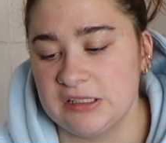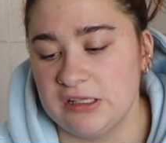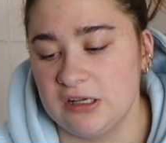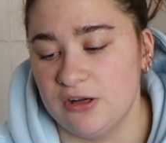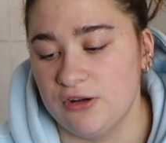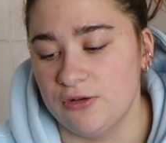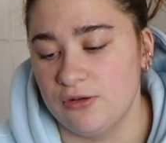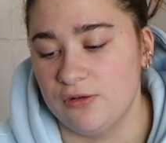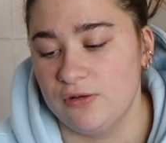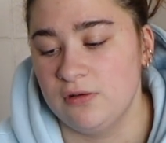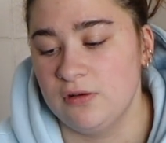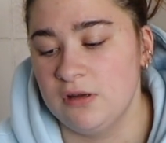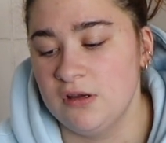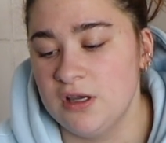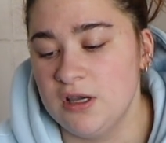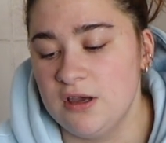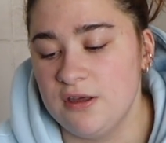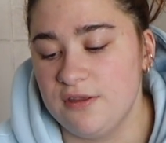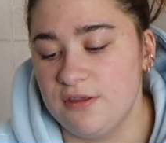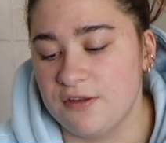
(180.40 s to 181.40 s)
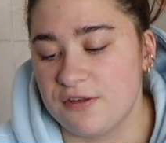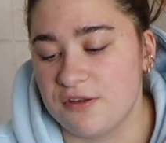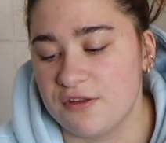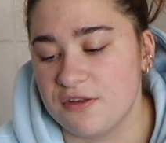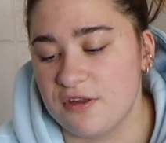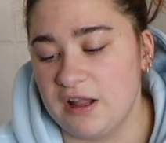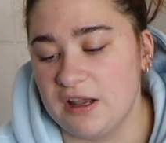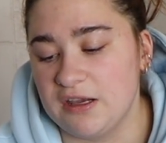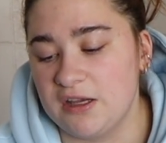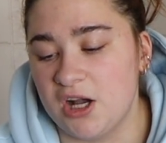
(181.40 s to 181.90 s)
So this
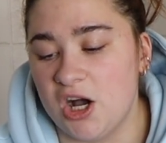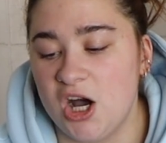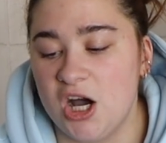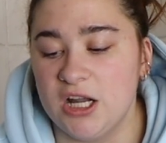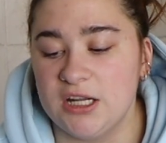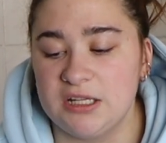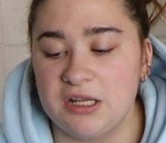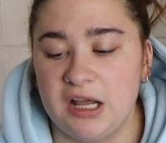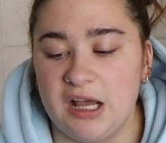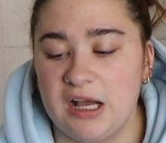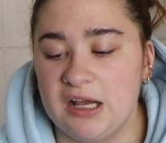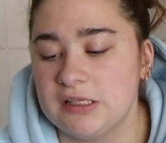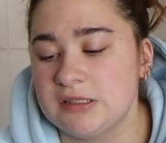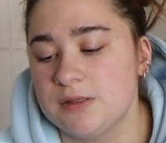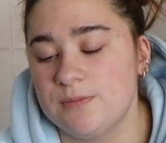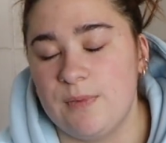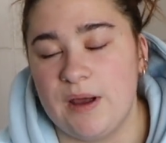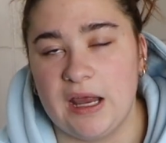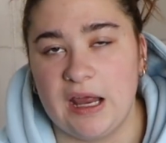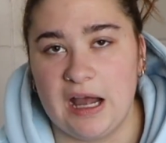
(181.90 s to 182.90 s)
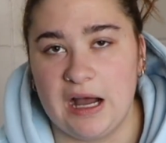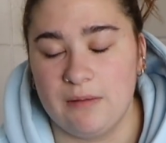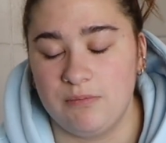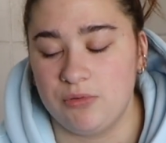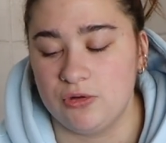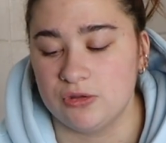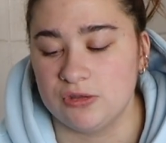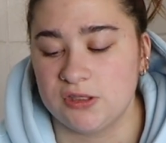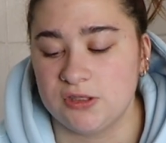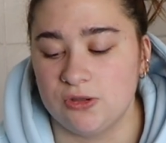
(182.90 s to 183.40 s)
is like contacts, my
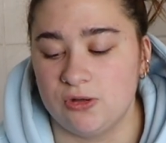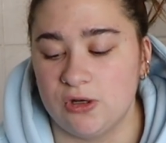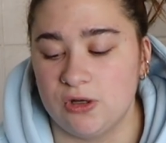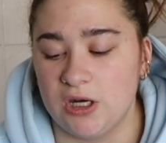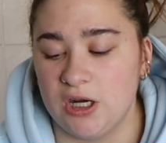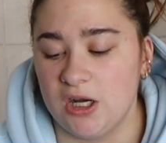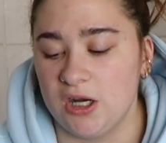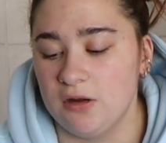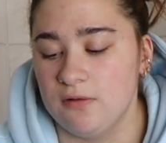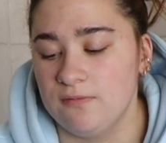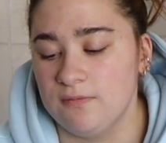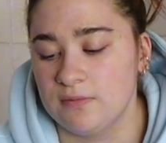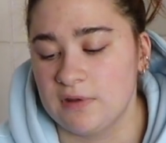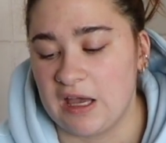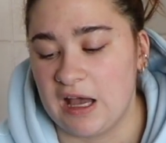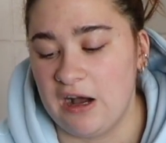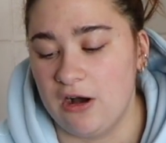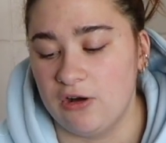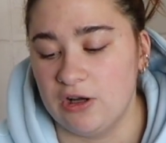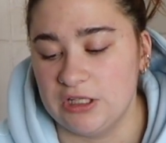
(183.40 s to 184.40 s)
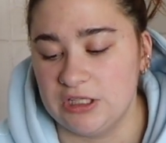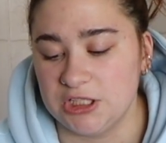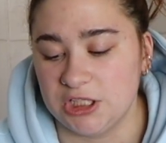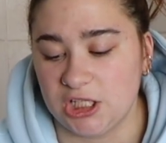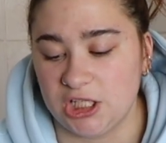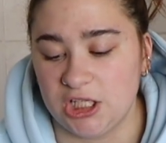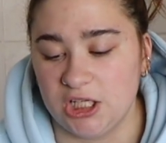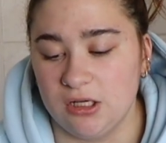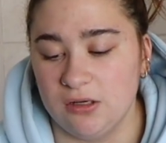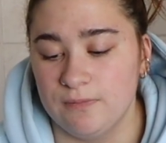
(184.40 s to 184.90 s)
Apple Store,
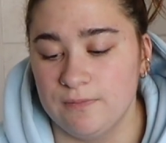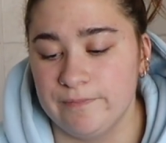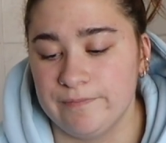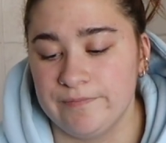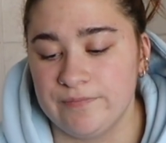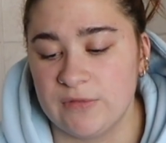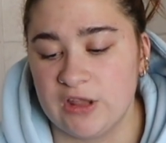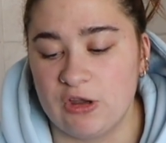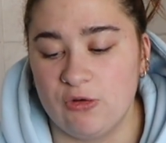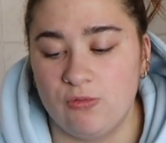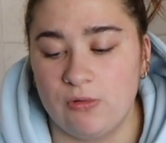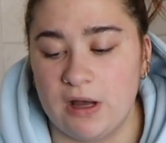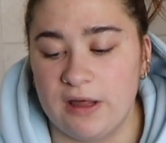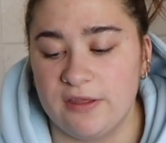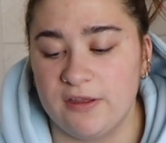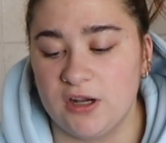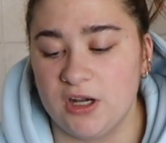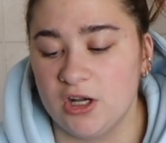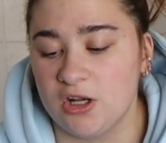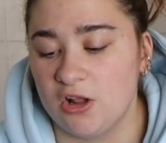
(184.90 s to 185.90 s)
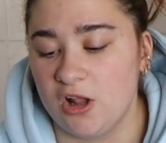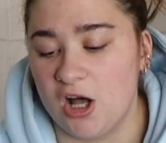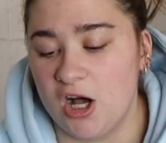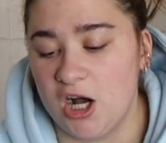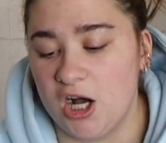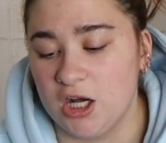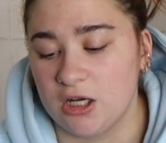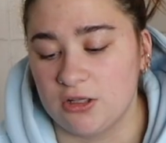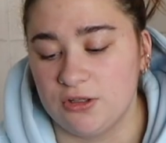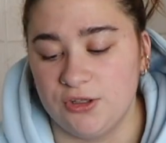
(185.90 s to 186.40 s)
calendar, weather,
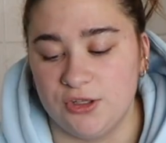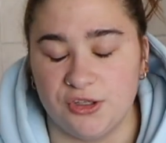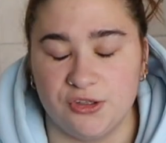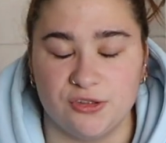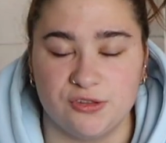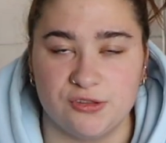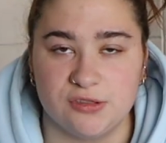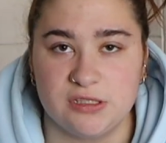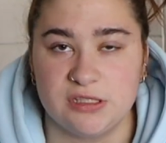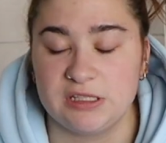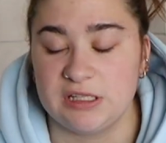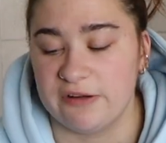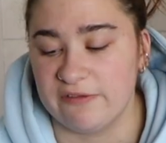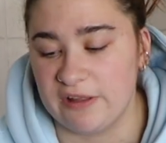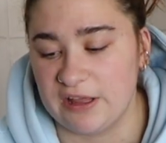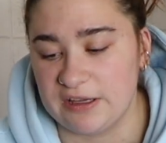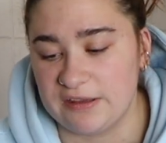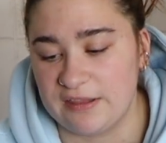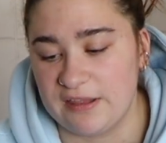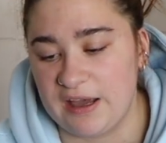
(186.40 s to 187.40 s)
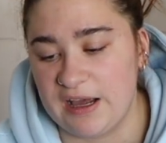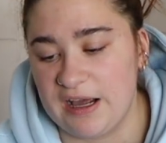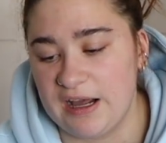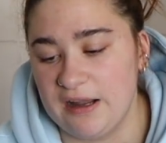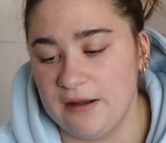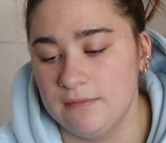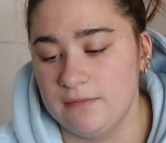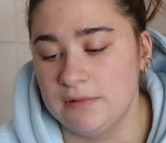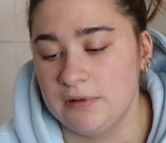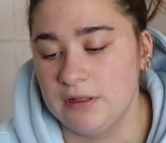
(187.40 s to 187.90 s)
clock, news, stuff like
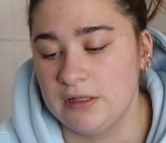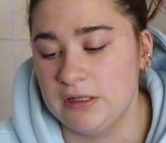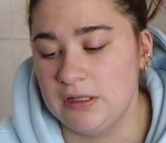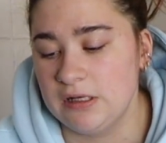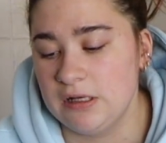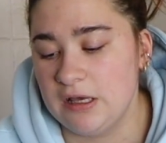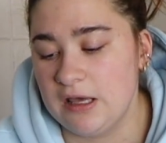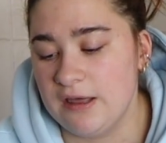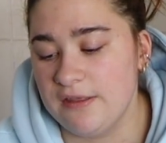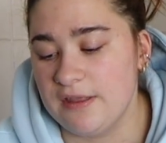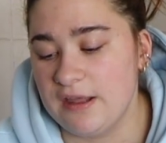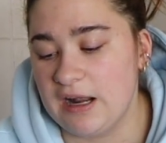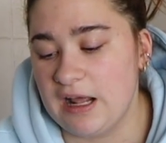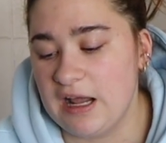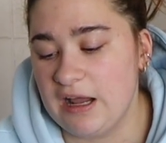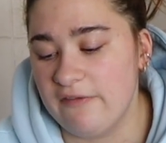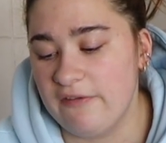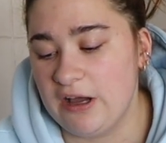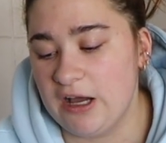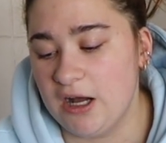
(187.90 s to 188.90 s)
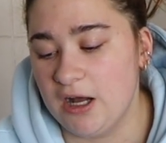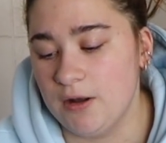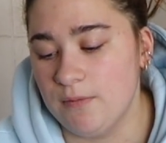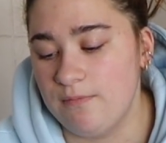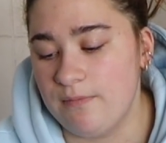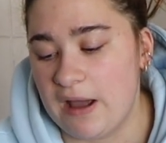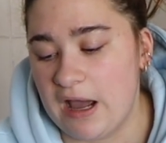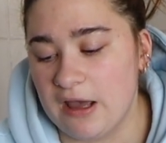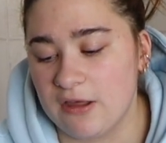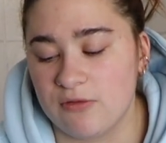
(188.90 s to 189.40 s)
that. And then I have a
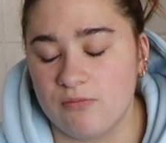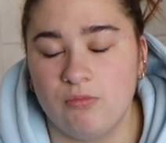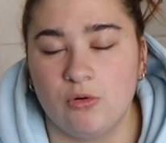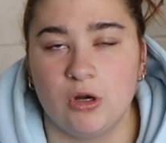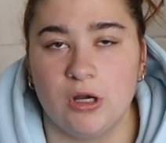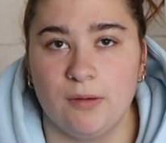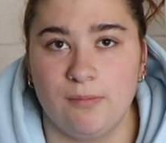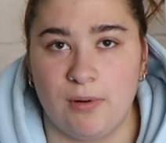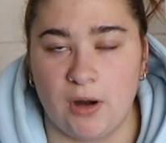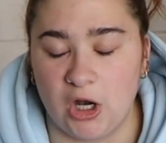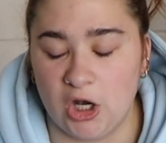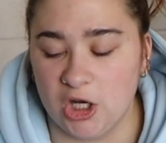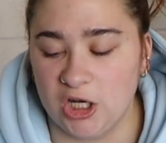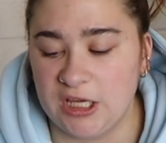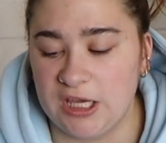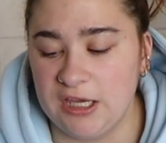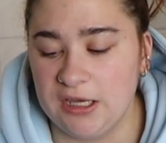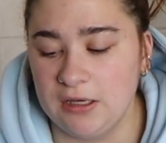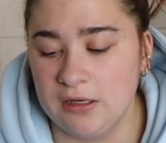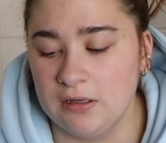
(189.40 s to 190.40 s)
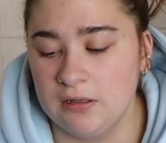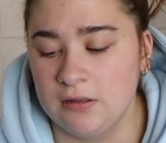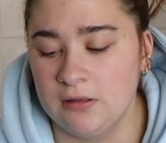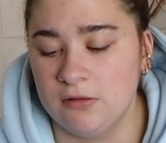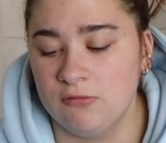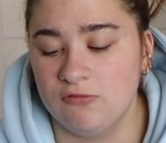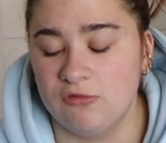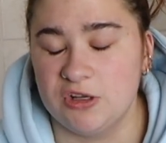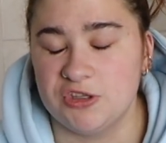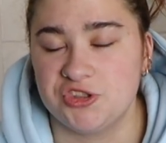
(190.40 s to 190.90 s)
passport parking,
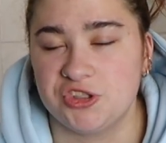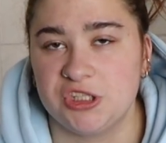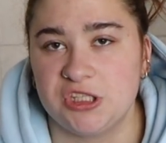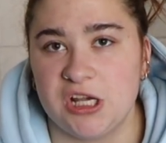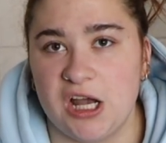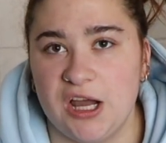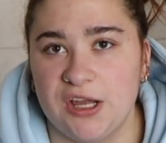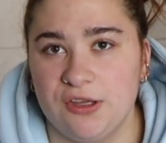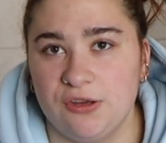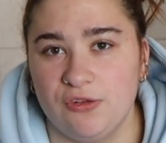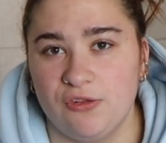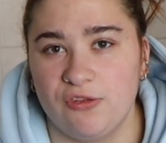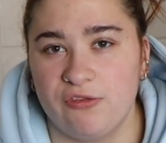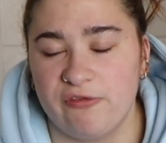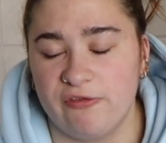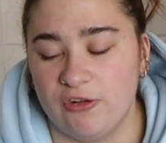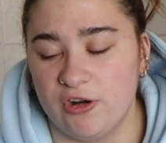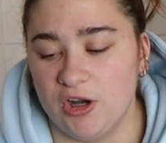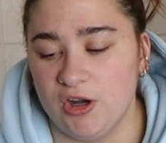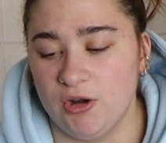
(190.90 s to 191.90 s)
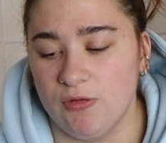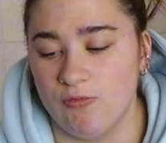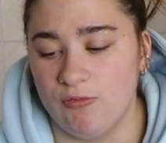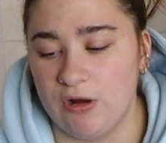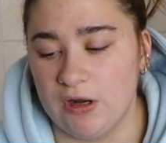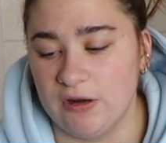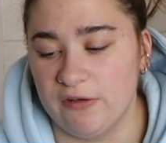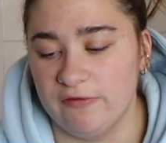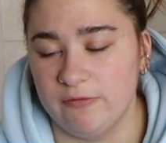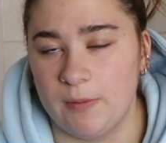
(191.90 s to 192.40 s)
which I used for
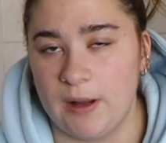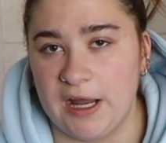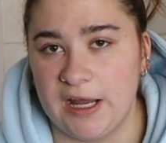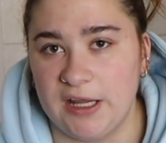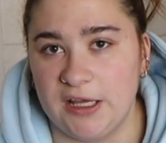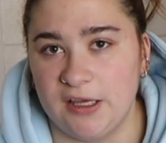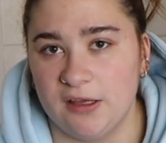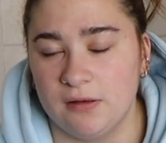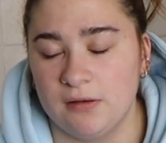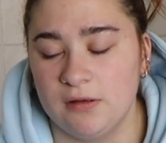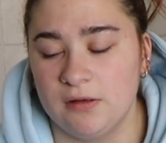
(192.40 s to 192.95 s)
one of my